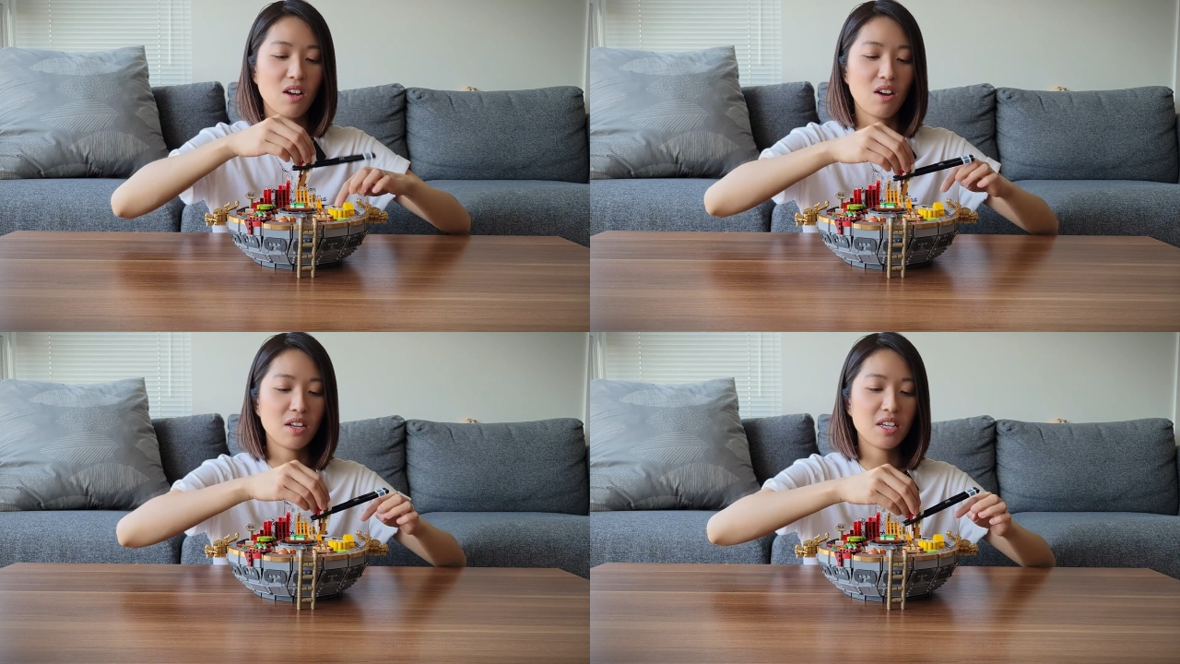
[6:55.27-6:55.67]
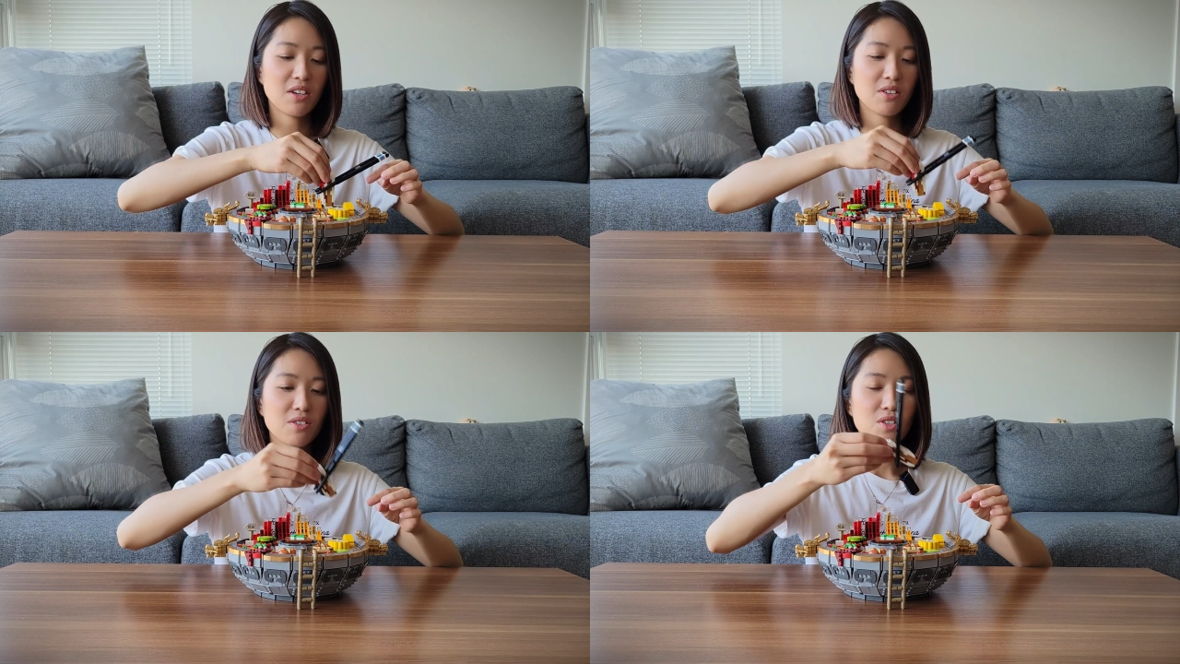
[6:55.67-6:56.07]
on
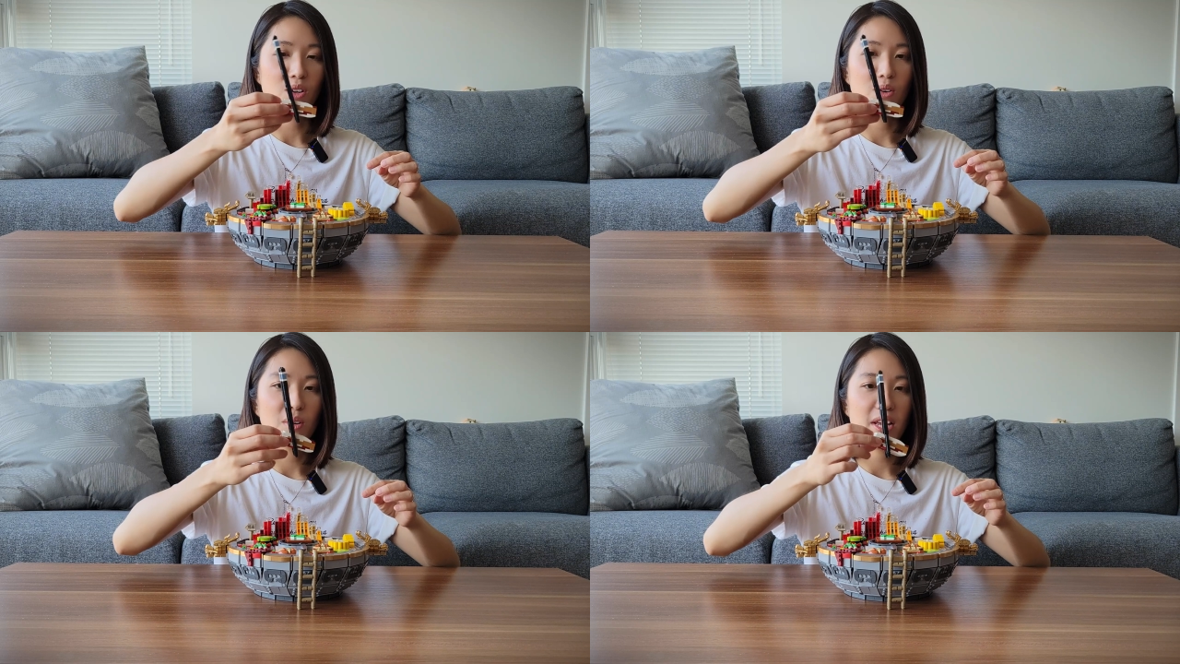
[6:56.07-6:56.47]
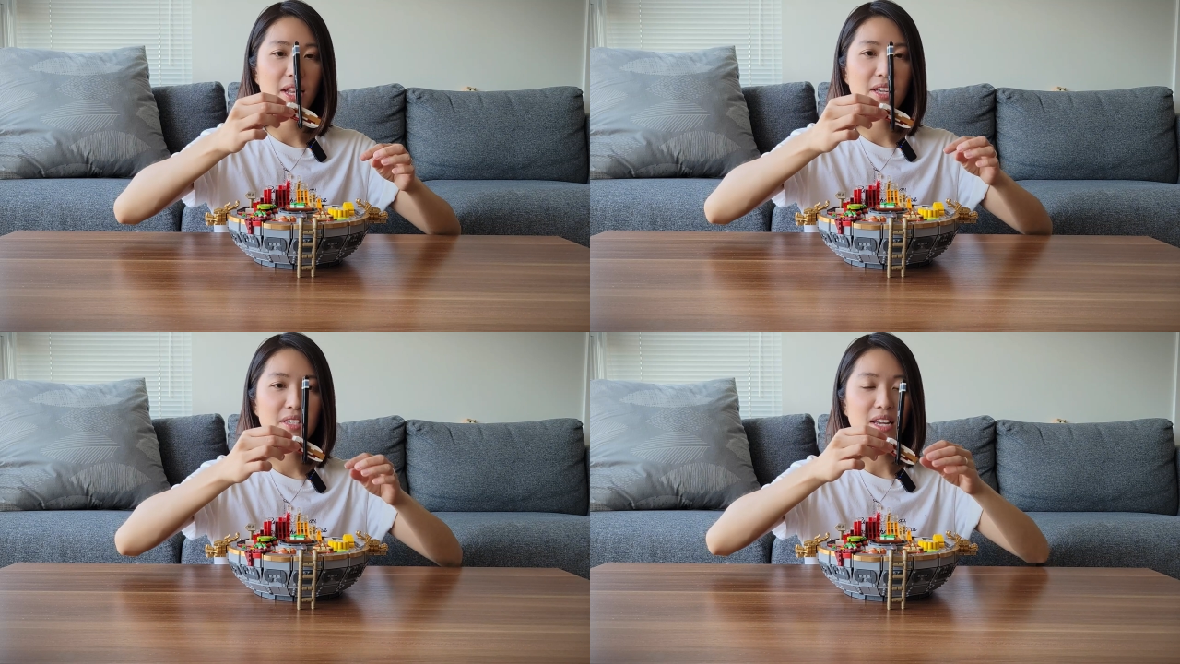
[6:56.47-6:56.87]
here, so it
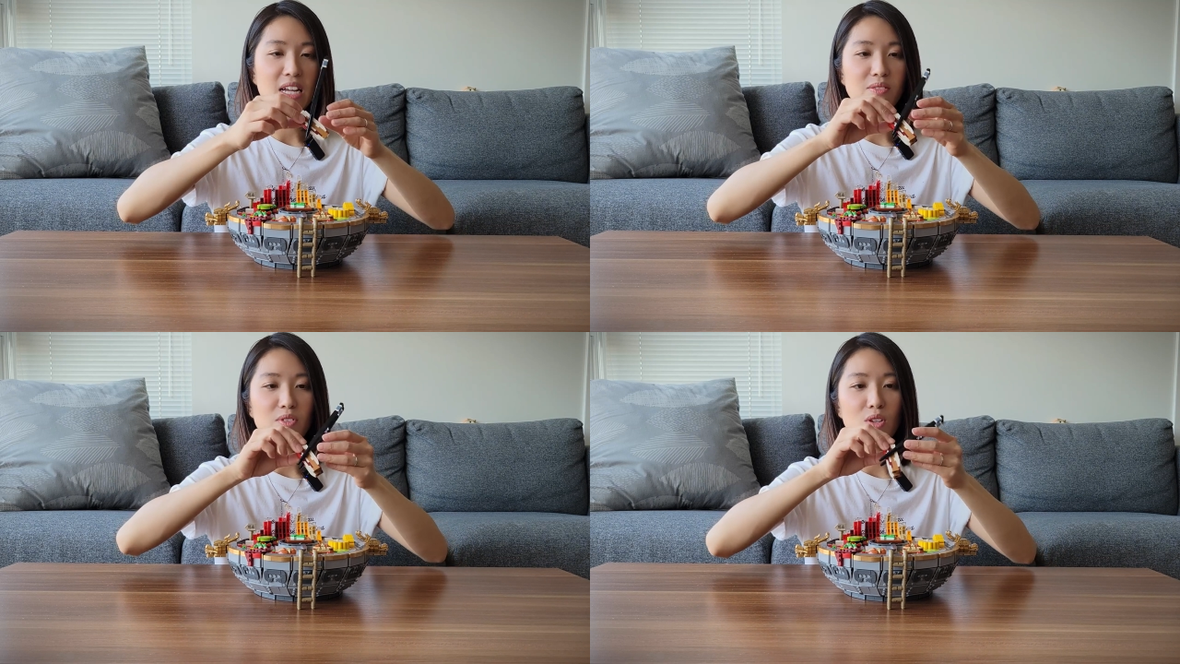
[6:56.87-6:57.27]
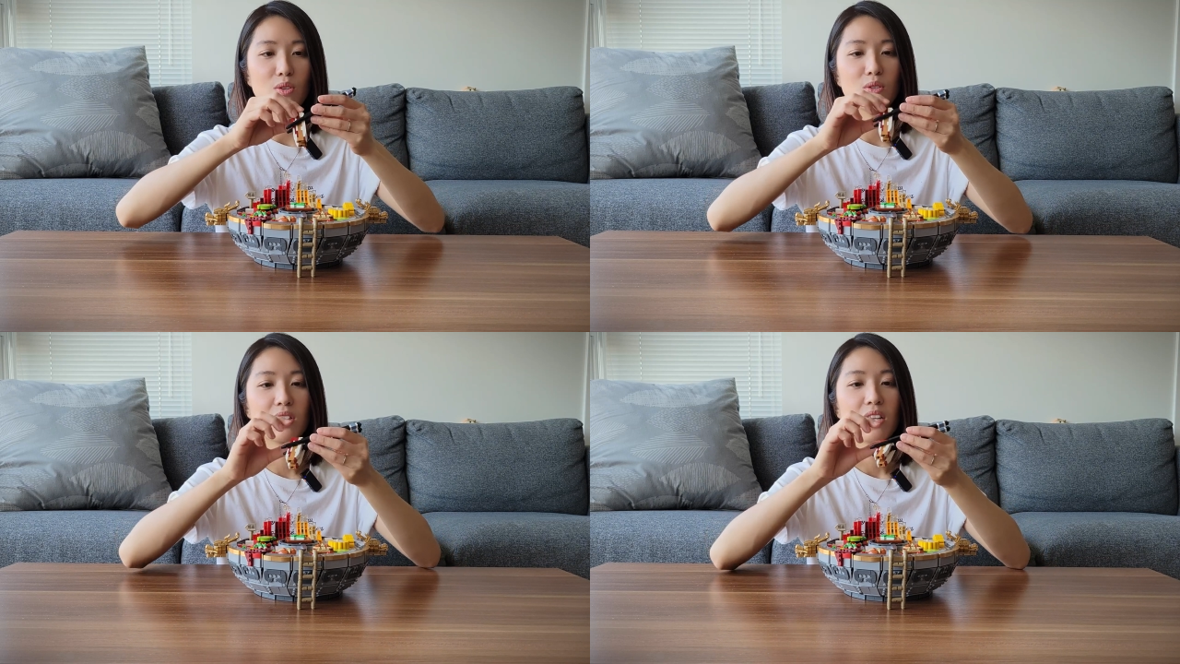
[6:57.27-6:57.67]
is kind of
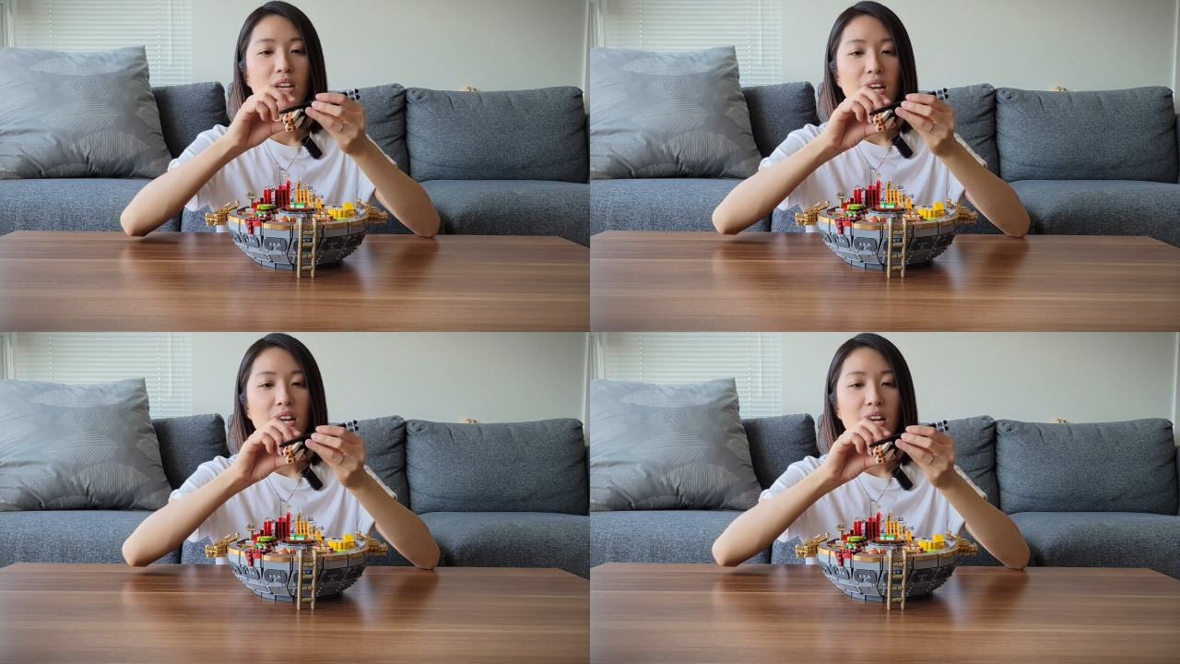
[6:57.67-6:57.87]
loose.